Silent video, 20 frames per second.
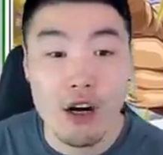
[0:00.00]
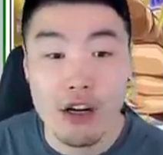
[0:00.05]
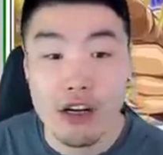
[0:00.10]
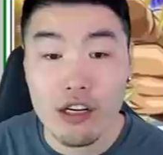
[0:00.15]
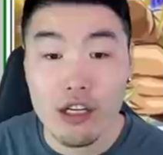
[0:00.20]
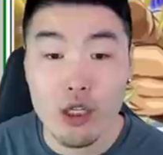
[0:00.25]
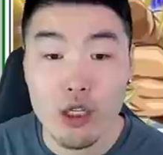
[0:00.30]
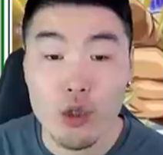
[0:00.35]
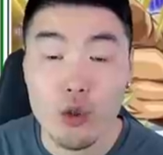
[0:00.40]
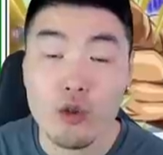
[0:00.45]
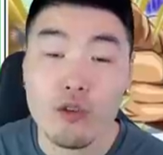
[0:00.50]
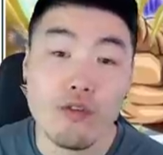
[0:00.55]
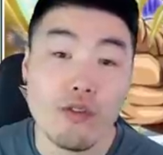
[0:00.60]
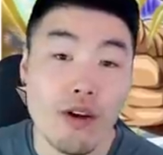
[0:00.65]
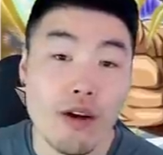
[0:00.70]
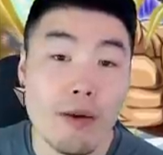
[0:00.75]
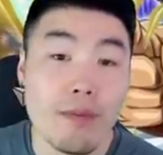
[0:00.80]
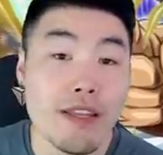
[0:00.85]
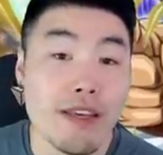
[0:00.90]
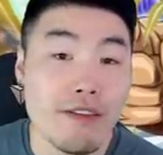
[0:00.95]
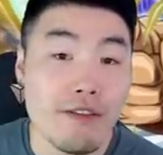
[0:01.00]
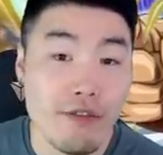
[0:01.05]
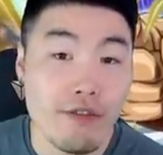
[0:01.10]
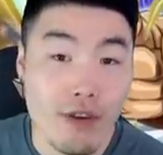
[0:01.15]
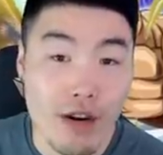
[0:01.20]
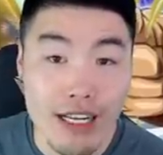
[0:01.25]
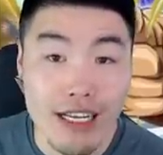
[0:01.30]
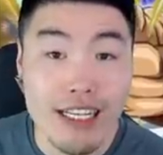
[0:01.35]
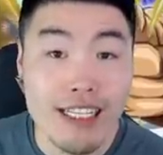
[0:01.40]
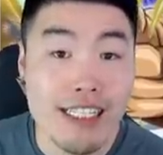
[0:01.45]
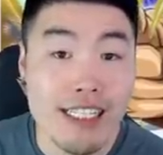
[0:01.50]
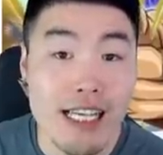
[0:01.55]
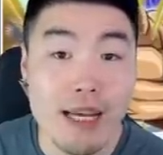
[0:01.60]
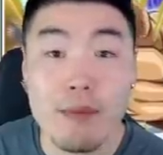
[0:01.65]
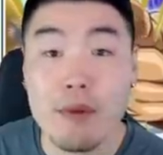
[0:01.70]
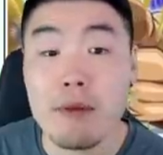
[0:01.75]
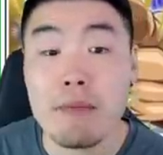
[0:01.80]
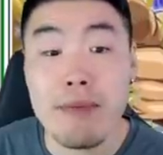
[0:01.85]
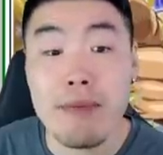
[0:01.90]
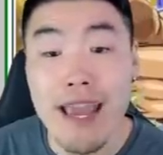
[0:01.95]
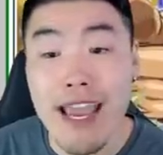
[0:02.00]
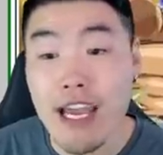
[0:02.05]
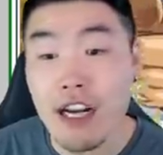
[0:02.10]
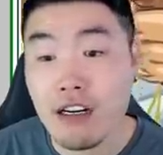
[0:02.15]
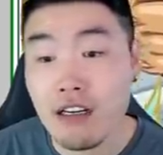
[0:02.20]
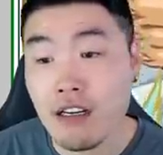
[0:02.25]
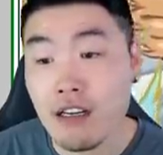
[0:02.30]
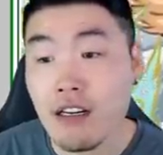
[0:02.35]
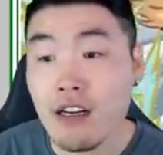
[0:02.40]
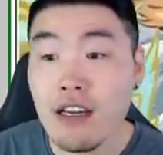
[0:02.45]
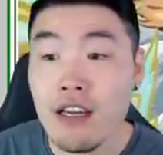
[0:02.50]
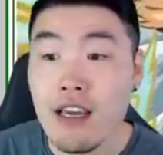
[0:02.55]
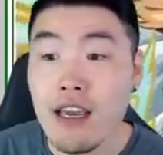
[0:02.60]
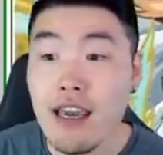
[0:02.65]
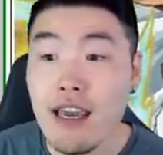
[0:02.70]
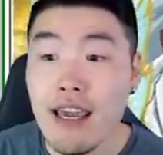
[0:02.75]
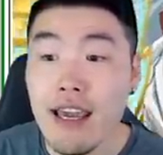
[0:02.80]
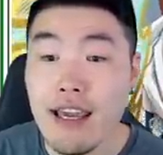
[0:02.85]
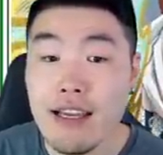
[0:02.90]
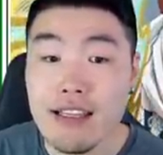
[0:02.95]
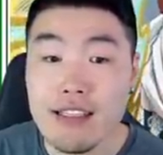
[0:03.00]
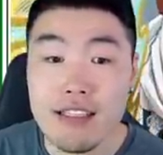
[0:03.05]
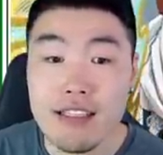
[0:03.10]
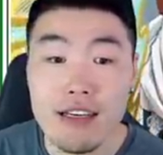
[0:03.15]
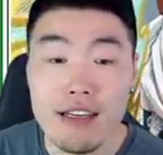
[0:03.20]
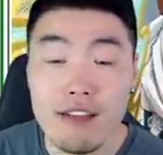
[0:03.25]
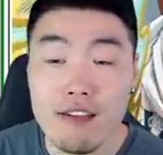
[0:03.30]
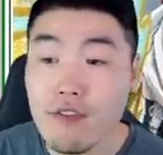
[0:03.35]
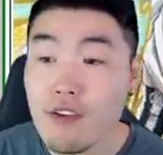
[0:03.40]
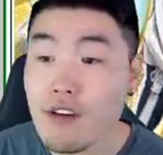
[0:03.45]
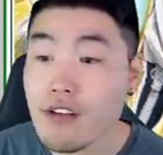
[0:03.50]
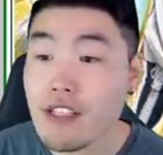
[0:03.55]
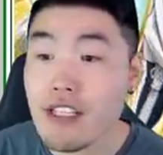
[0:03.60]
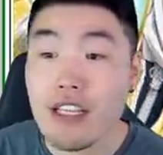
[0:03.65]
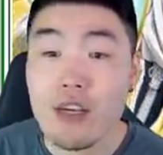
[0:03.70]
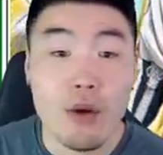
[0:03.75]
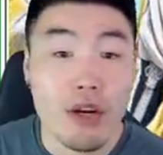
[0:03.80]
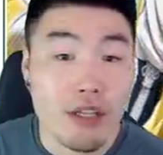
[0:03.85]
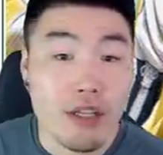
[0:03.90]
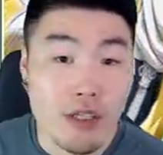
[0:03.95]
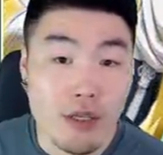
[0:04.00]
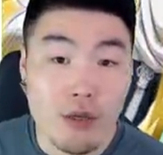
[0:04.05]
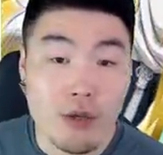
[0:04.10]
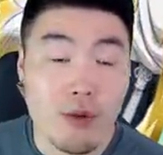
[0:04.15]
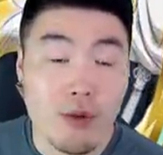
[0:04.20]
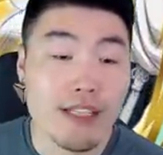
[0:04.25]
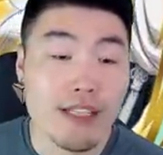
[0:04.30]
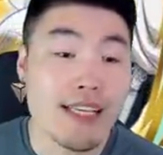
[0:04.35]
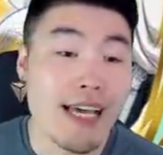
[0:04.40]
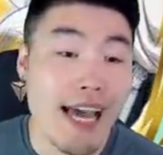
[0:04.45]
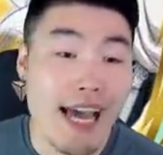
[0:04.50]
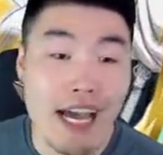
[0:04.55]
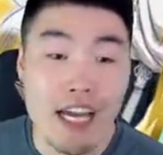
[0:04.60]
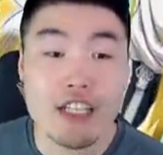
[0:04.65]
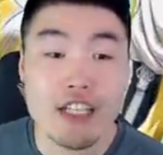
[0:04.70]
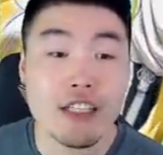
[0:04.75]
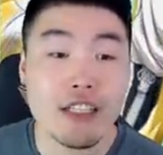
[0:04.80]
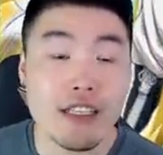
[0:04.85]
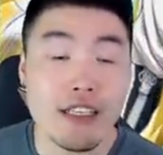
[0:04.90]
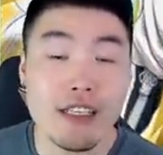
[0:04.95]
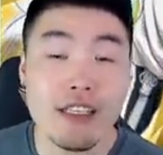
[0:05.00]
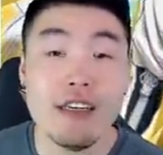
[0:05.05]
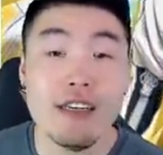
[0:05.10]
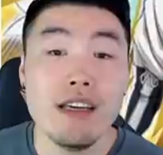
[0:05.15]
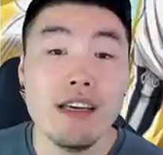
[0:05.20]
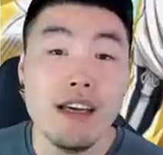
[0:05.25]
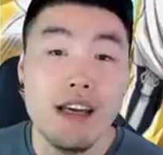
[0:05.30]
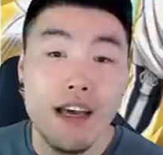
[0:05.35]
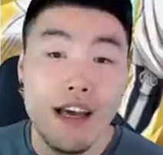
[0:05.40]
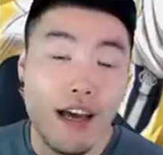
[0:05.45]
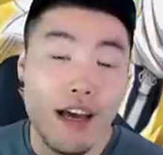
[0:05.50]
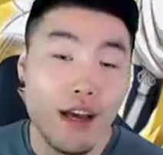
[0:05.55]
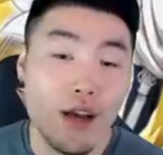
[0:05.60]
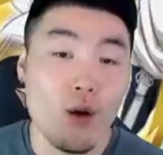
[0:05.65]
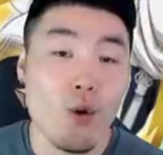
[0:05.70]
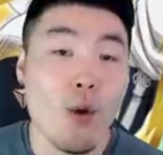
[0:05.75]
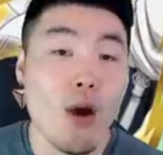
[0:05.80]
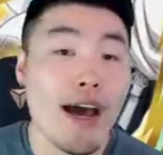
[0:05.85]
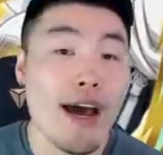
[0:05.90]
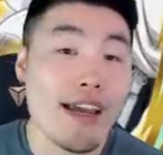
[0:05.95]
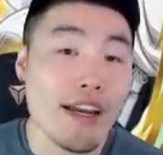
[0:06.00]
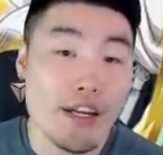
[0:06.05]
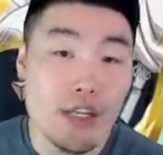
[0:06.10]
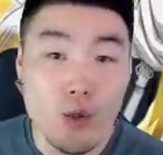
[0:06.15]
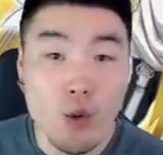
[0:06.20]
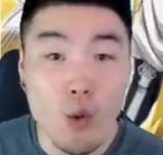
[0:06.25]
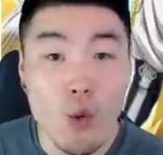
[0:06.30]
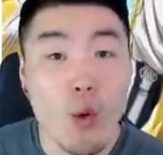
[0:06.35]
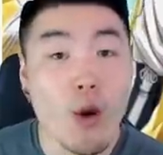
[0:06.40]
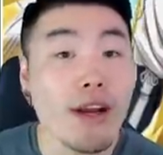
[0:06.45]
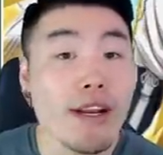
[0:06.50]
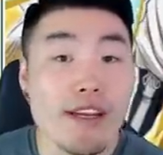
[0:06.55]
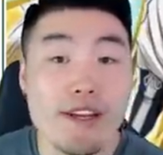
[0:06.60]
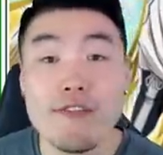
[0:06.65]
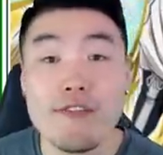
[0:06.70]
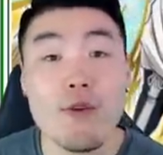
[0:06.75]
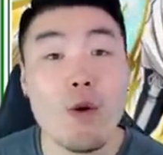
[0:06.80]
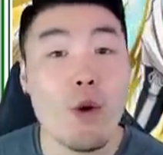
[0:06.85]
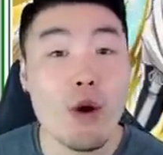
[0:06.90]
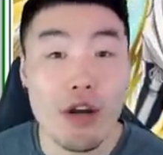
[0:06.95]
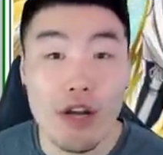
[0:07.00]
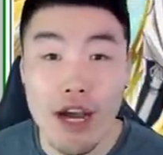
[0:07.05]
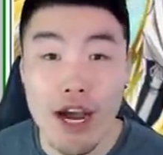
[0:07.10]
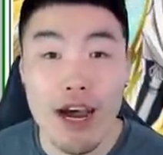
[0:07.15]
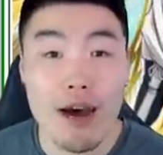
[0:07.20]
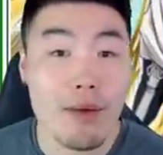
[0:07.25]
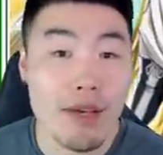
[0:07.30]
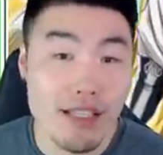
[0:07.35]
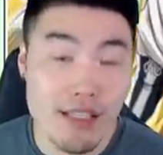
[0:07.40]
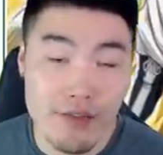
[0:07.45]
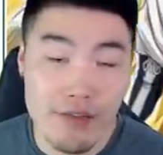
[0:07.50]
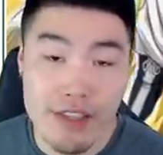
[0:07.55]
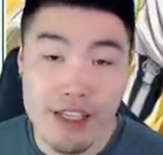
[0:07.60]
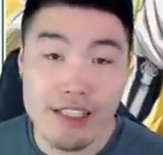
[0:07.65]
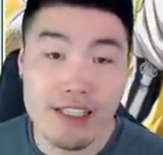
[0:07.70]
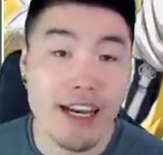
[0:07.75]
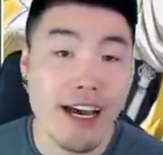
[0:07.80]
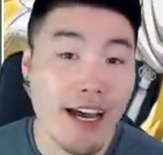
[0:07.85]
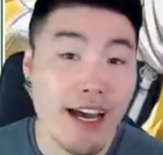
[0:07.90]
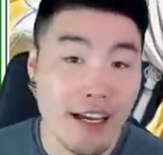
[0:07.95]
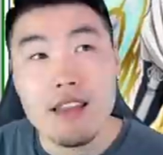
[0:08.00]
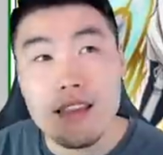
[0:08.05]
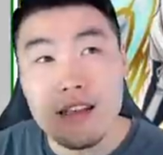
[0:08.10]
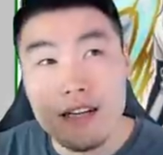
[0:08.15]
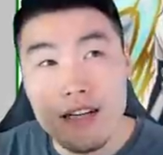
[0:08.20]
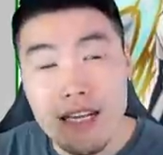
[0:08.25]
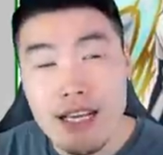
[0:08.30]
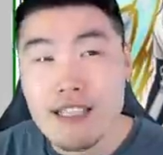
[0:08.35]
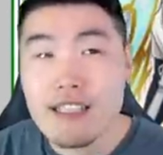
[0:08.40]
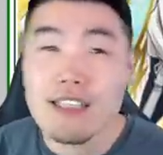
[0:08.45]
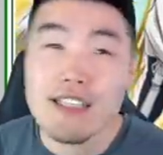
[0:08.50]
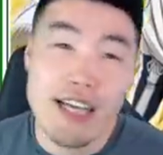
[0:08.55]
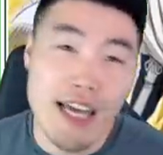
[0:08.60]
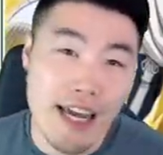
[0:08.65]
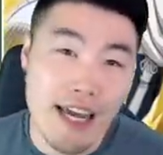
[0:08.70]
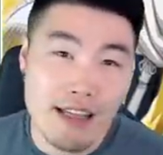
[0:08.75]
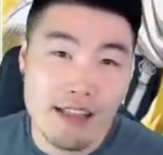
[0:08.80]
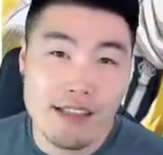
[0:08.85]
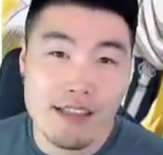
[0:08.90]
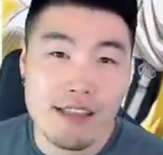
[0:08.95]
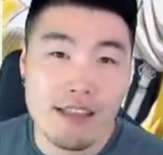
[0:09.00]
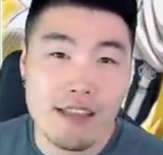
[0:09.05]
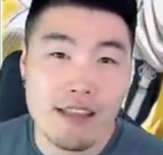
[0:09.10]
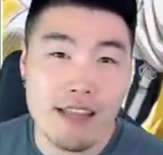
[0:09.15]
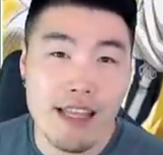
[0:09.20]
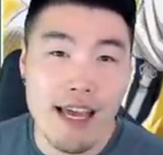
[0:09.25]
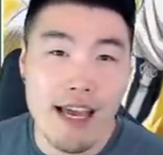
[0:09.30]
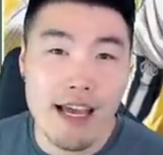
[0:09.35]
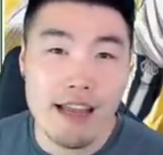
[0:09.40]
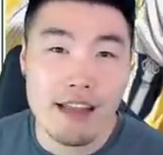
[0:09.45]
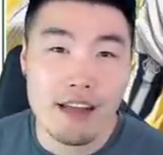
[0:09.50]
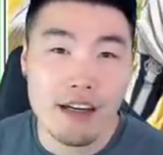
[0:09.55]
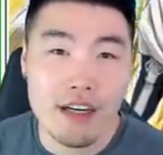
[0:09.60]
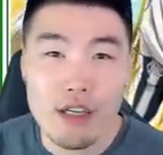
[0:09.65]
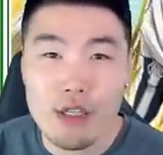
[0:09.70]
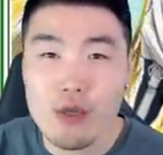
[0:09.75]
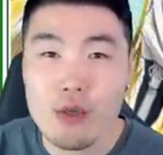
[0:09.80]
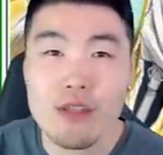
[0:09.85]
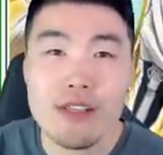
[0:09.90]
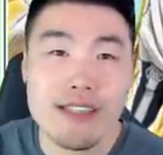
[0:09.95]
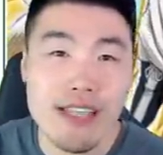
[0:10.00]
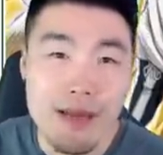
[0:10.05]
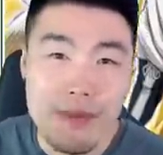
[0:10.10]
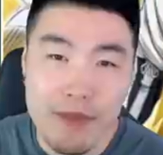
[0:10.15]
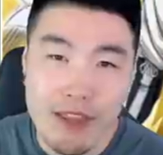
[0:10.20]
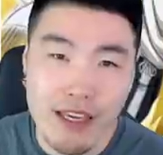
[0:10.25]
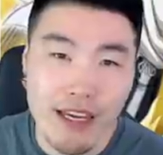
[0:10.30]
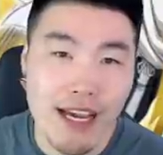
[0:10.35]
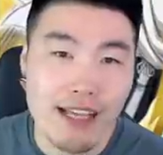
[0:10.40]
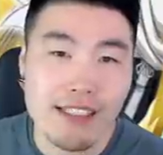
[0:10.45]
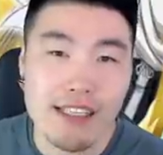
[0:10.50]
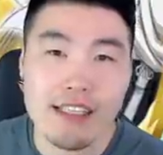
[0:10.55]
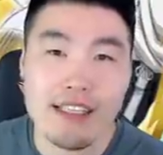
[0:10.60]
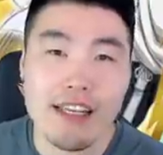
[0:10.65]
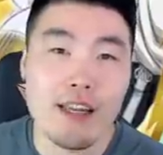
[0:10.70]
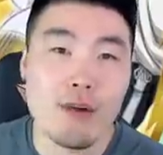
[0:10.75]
Hercule from the Friend Summon banner. And uh, the first thing you want to do is actually acquire 24 copies of this guy. There is a chance that they're going to do the same thing as they did